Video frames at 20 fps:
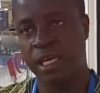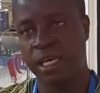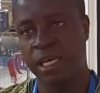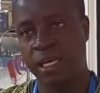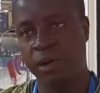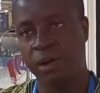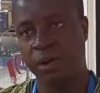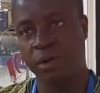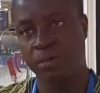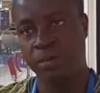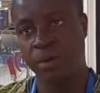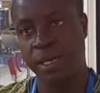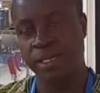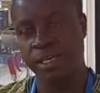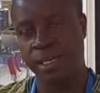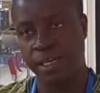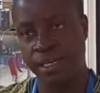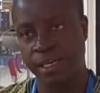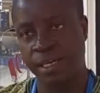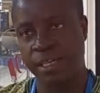Uh,
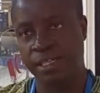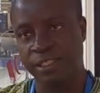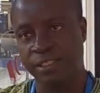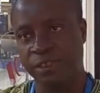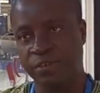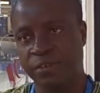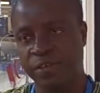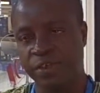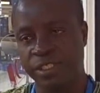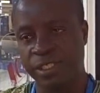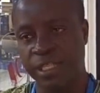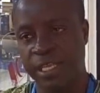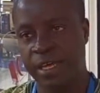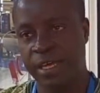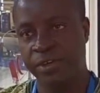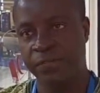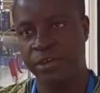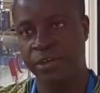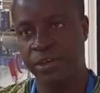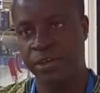urban areas, of course, there
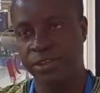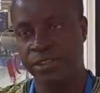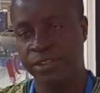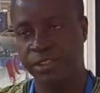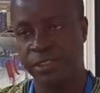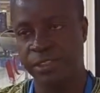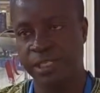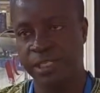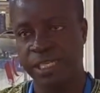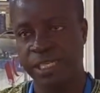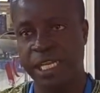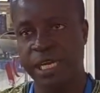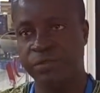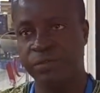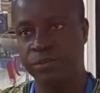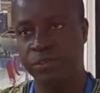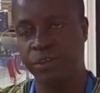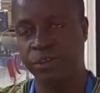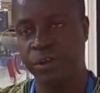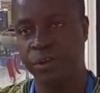are various
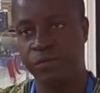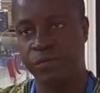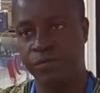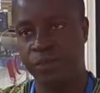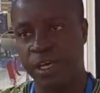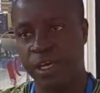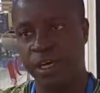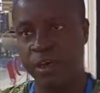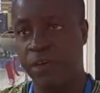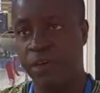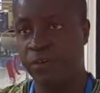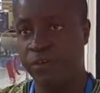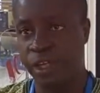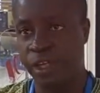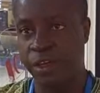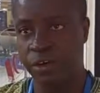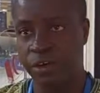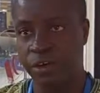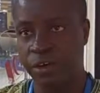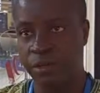levels of, uh, of
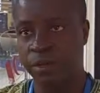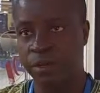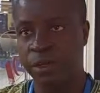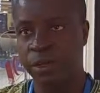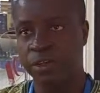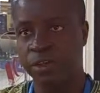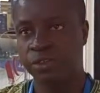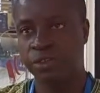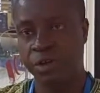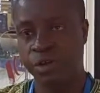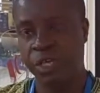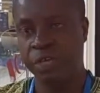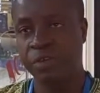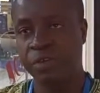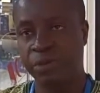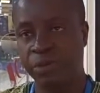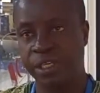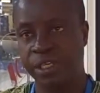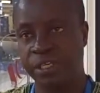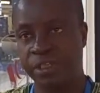income. So
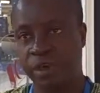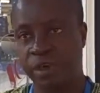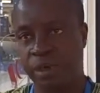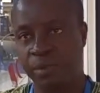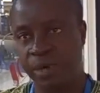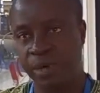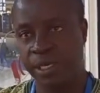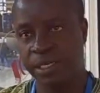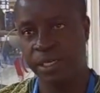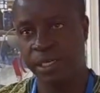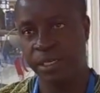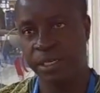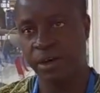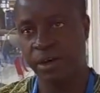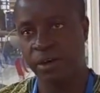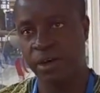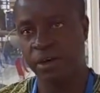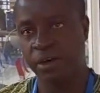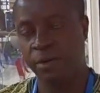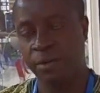even within urban,
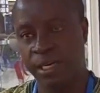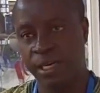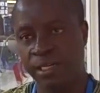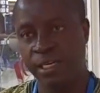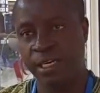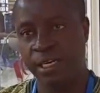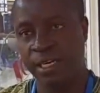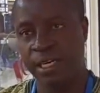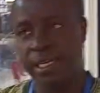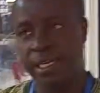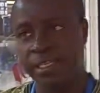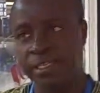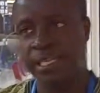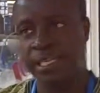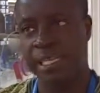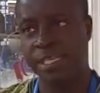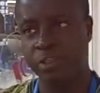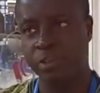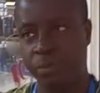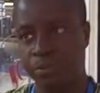uh, urban areas, there
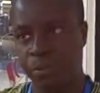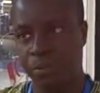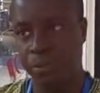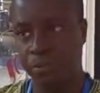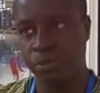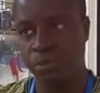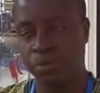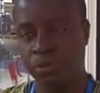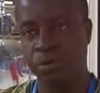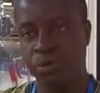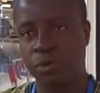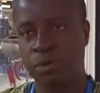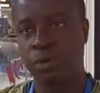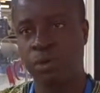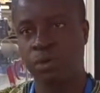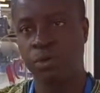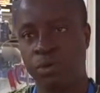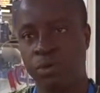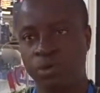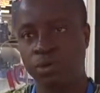are some people
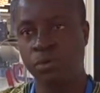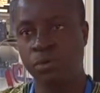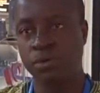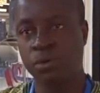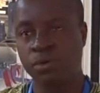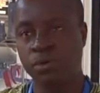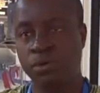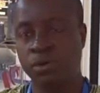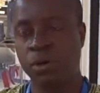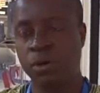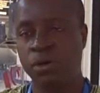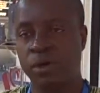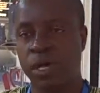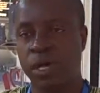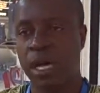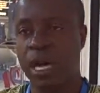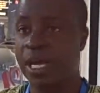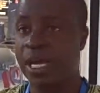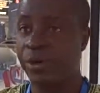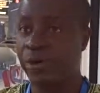who
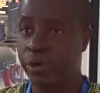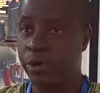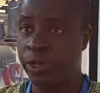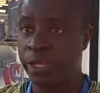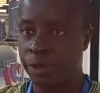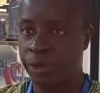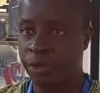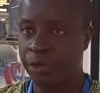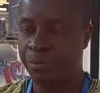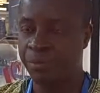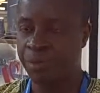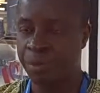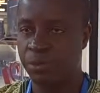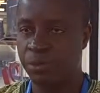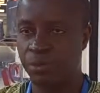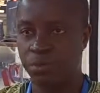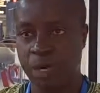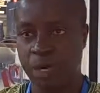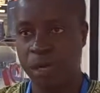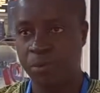are no-income
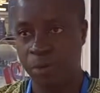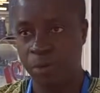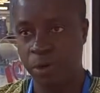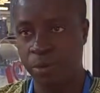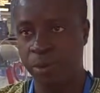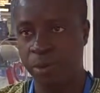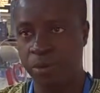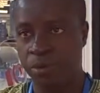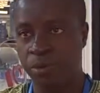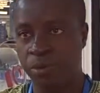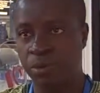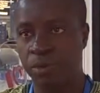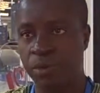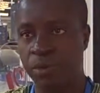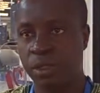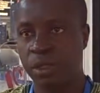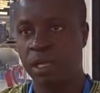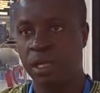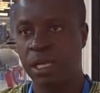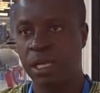people, who are poor people,
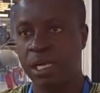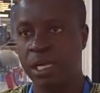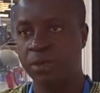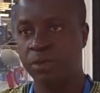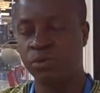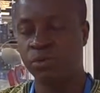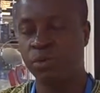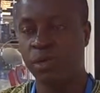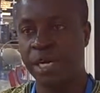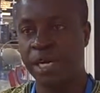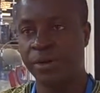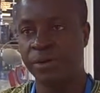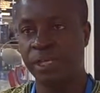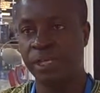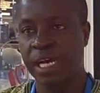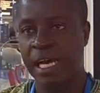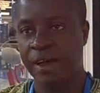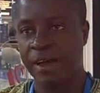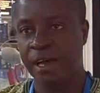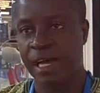and who
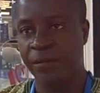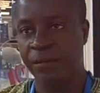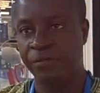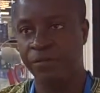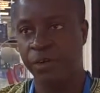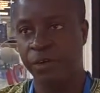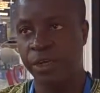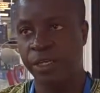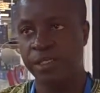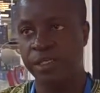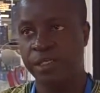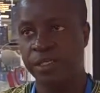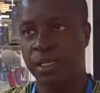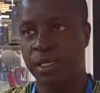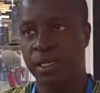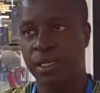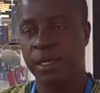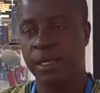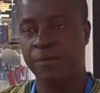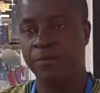cannot uh, avoid
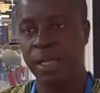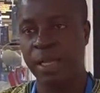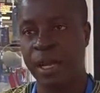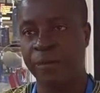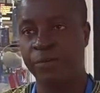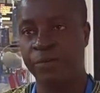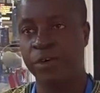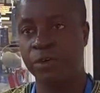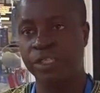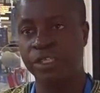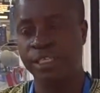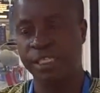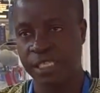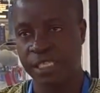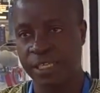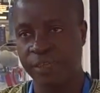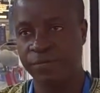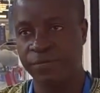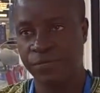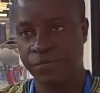and um, afford
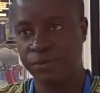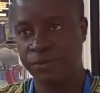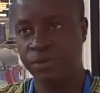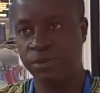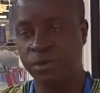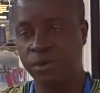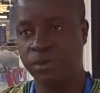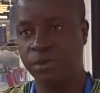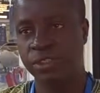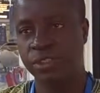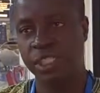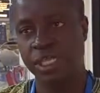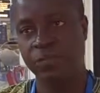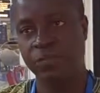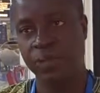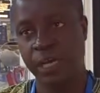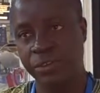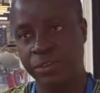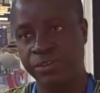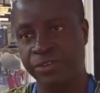safe, you know,
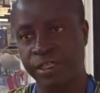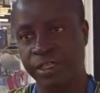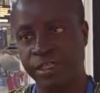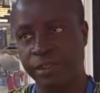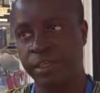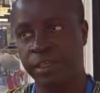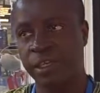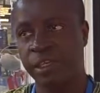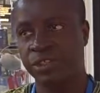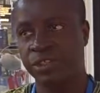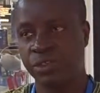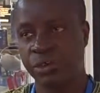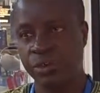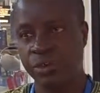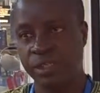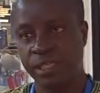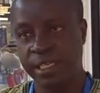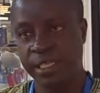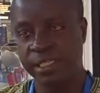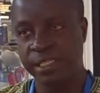safe housing.
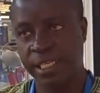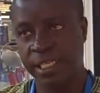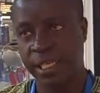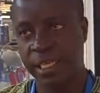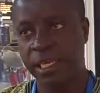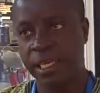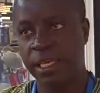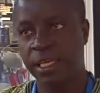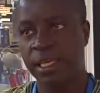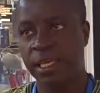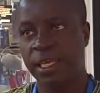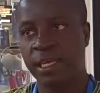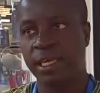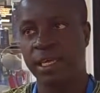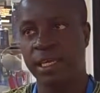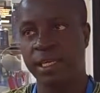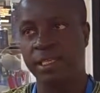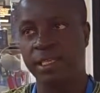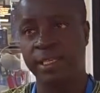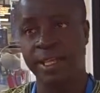So they stay
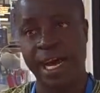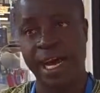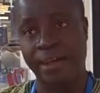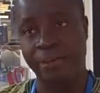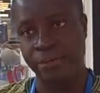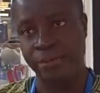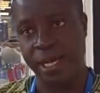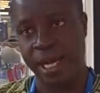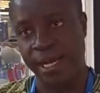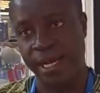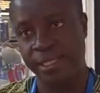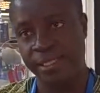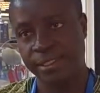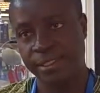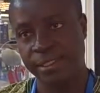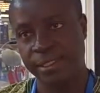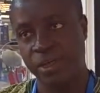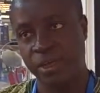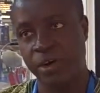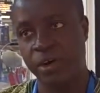in the
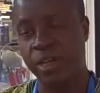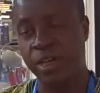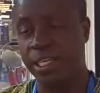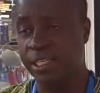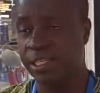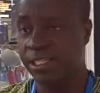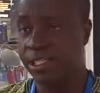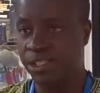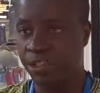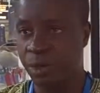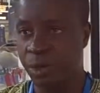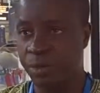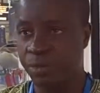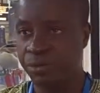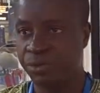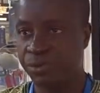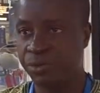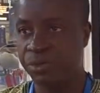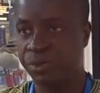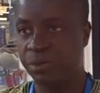outskirts or in
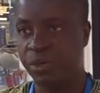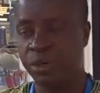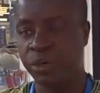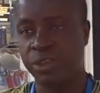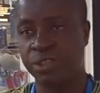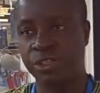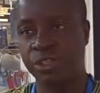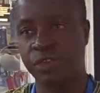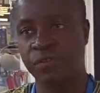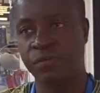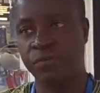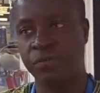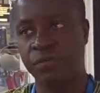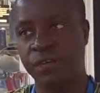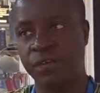slums because of